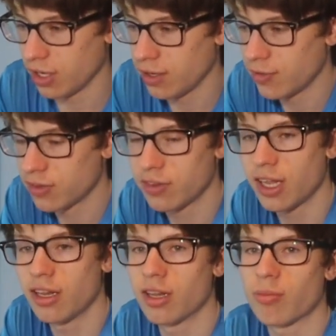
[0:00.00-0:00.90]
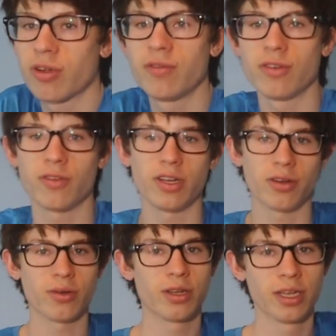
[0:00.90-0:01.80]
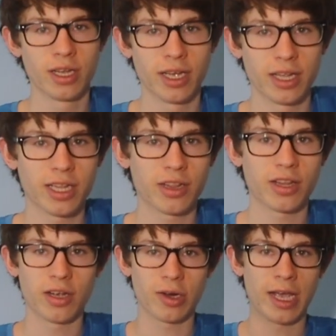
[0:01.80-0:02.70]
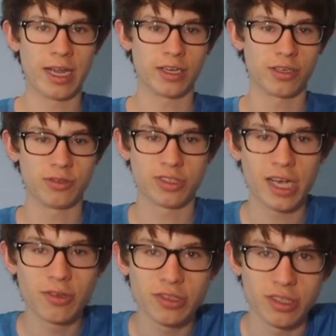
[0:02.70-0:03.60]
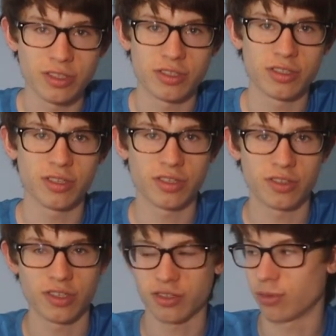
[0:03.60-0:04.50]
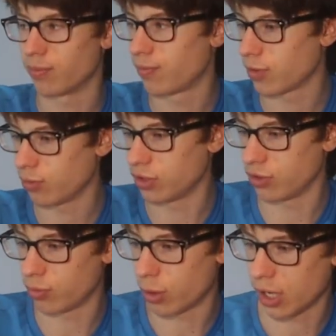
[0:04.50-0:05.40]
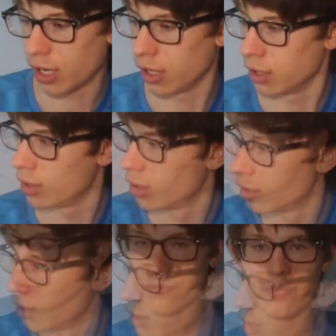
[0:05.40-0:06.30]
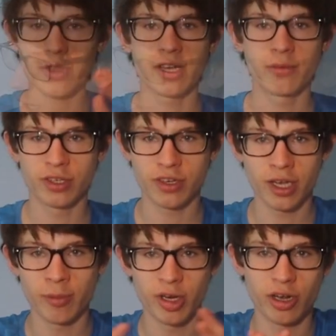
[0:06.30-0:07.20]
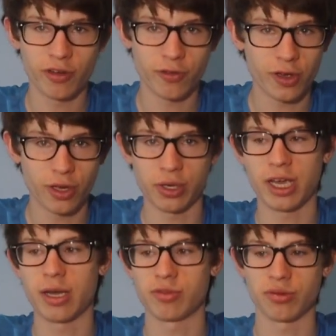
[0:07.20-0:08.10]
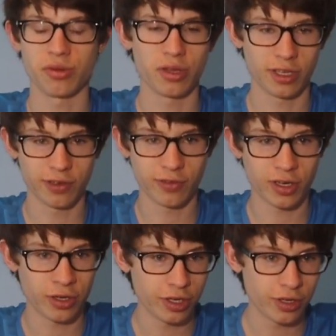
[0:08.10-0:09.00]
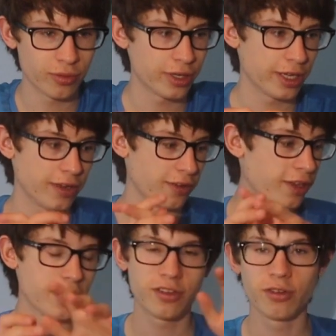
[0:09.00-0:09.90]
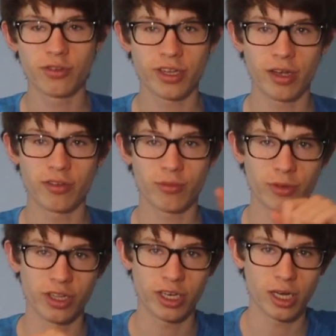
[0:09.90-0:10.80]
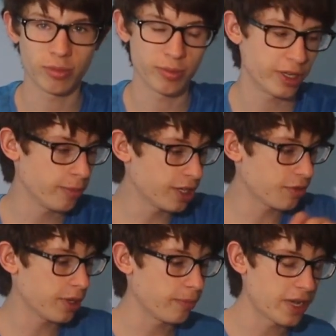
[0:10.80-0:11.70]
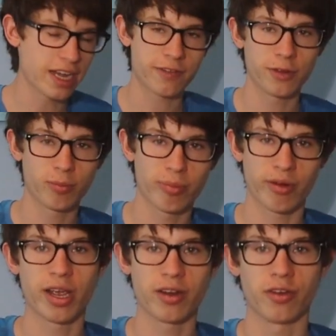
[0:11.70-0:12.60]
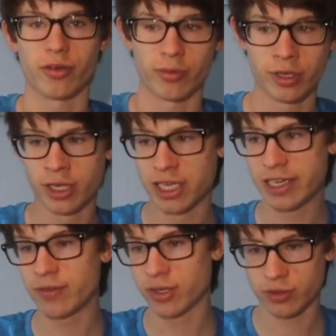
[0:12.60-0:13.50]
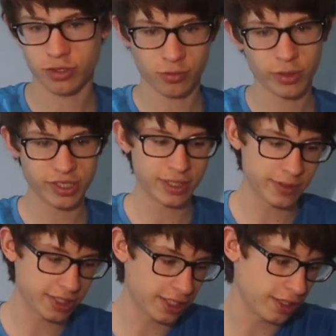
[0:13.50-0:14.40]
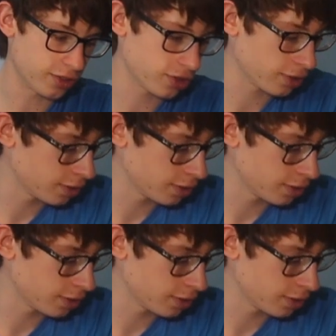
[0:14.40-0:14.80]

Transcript: even said in the preview video that they're adding new sounds to this system, which is what I'm an audiophile and I absolutely love audio, and these new sounds really complement. It makes my Mac feel brand new, even though it's a 2017 inch.